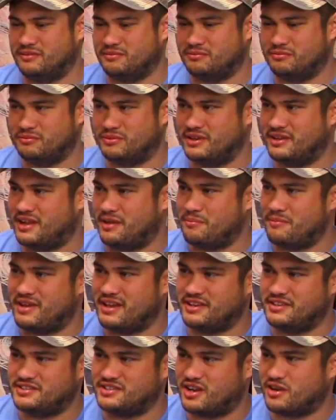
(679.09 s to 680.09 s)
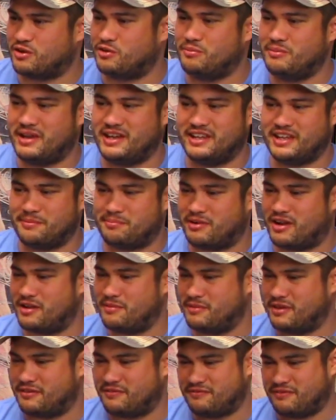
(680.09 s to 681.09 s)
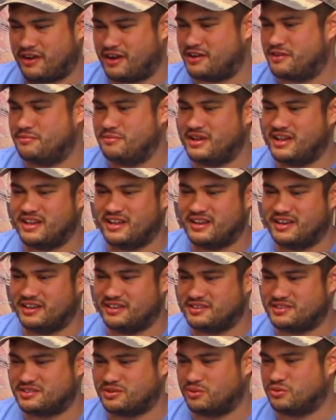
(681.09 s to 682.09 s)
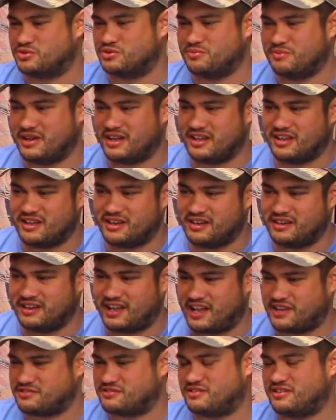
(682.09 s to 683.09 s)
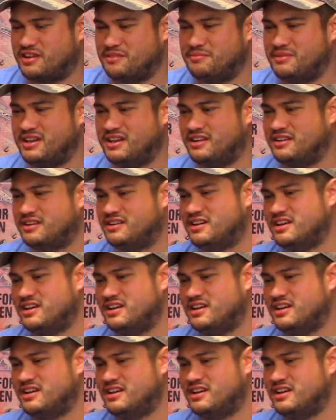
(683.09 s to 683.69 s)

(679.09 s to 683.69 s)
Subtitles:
When they made Jungle Man, they probably made Fireman and Soldier Man and Astronaut Man.